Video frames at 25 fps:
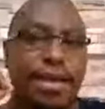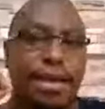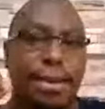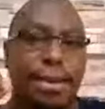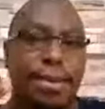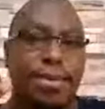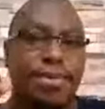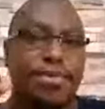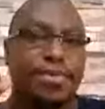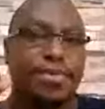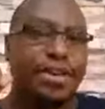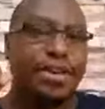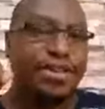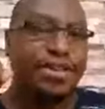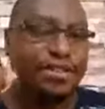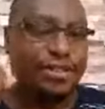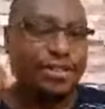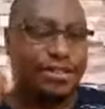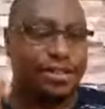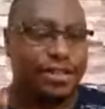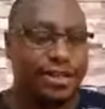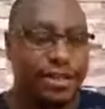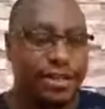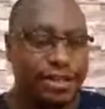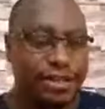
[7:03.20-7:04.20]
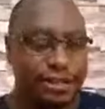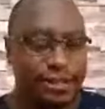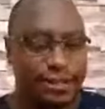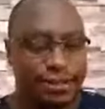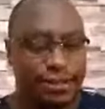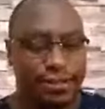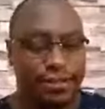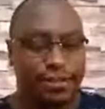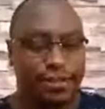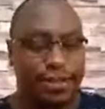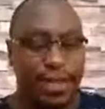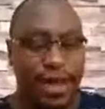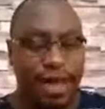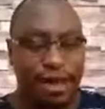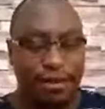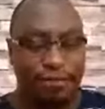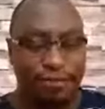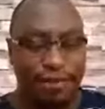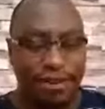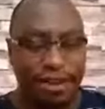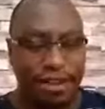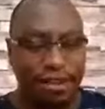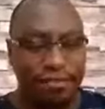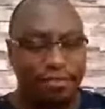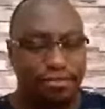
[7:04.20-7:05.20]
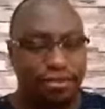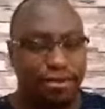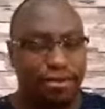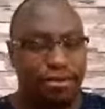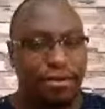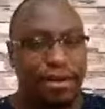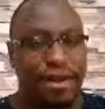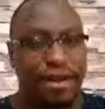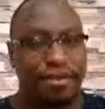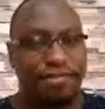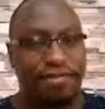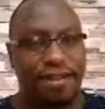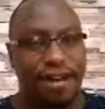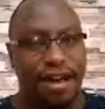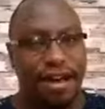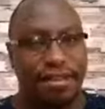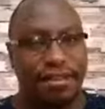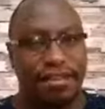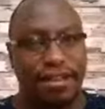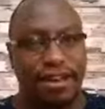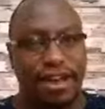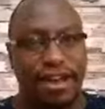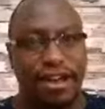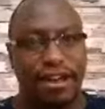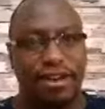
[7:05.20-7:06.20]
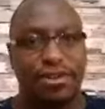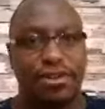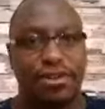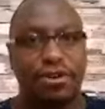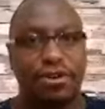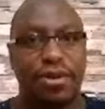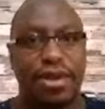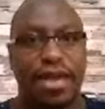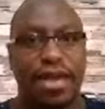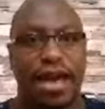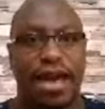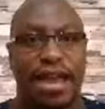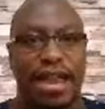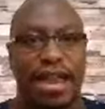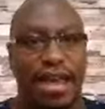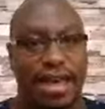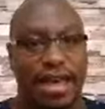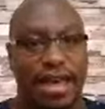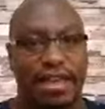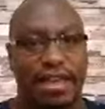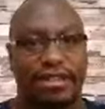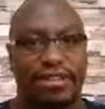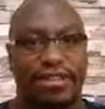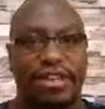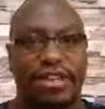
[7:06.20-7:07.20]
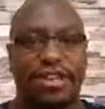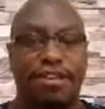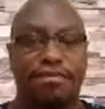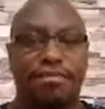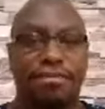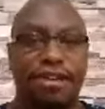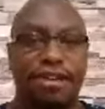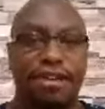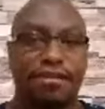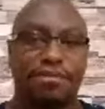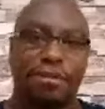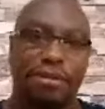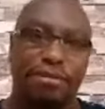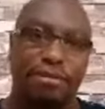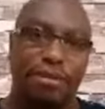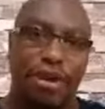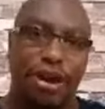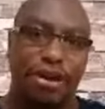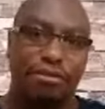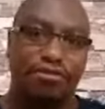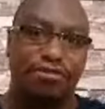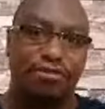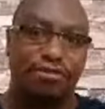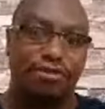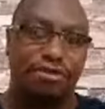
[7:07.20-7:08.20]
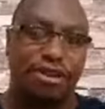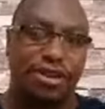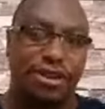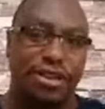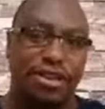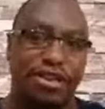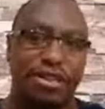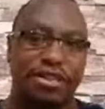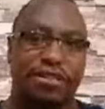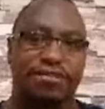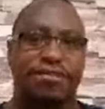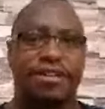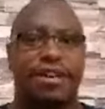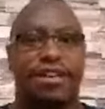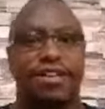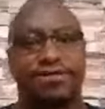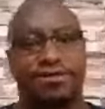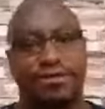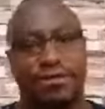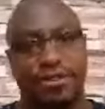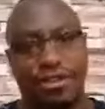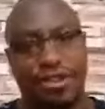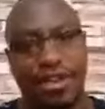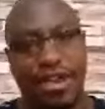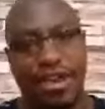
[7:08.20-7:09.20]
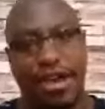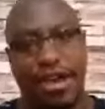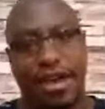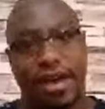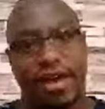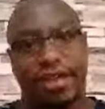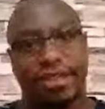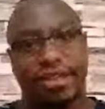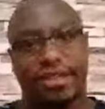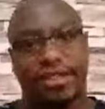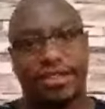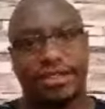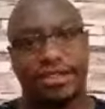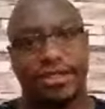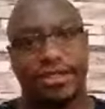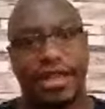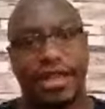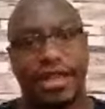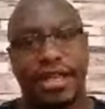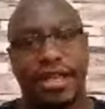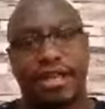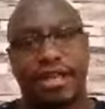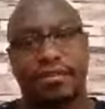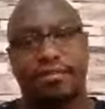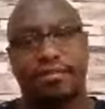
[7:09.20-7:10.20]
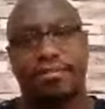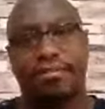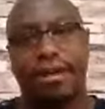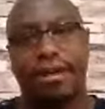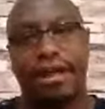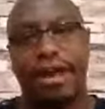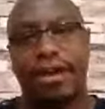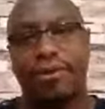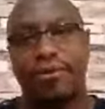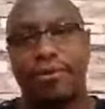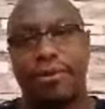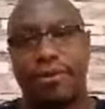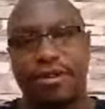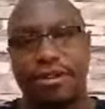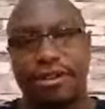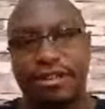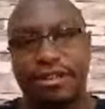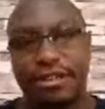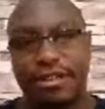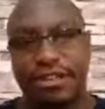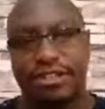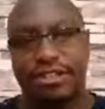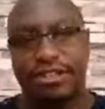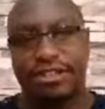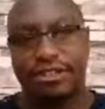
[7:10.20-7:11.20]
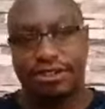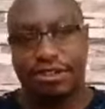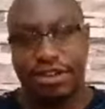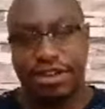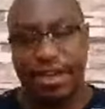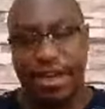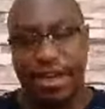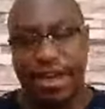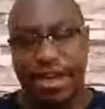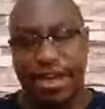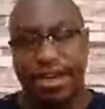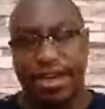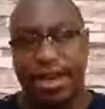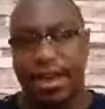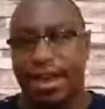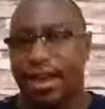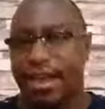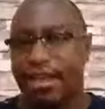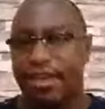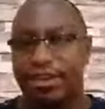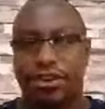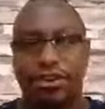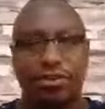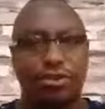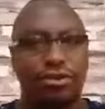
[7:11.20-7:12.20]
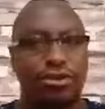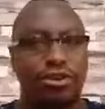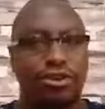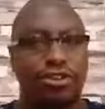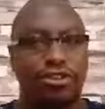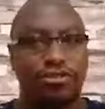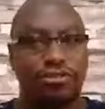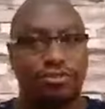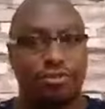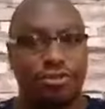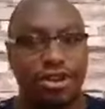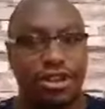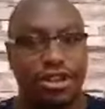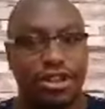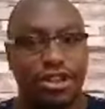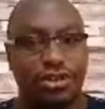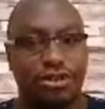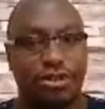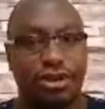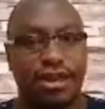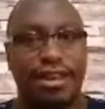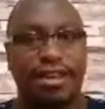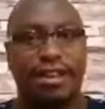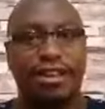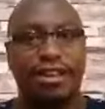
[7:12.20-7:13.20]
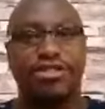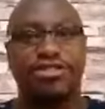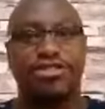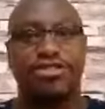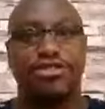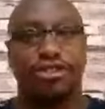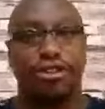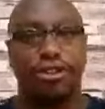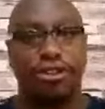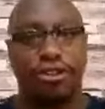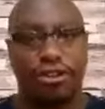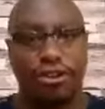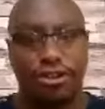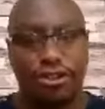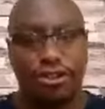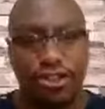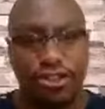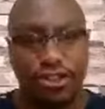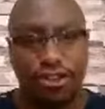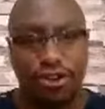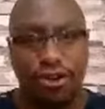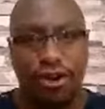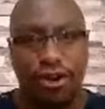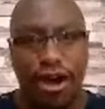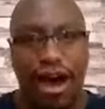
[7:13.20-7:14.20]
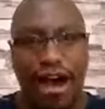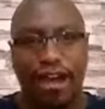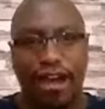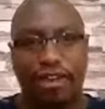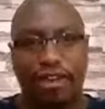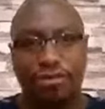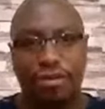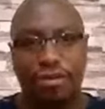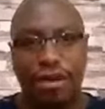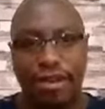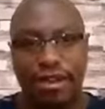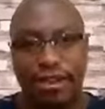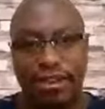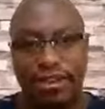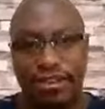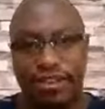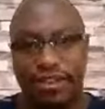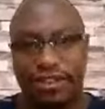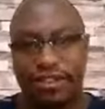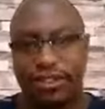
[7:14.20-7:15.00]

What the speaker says: this is a very important verse, and I know we have, like I said, many people have quoted this verse for years. But I want us today, and I don't want to bring you any theological arguments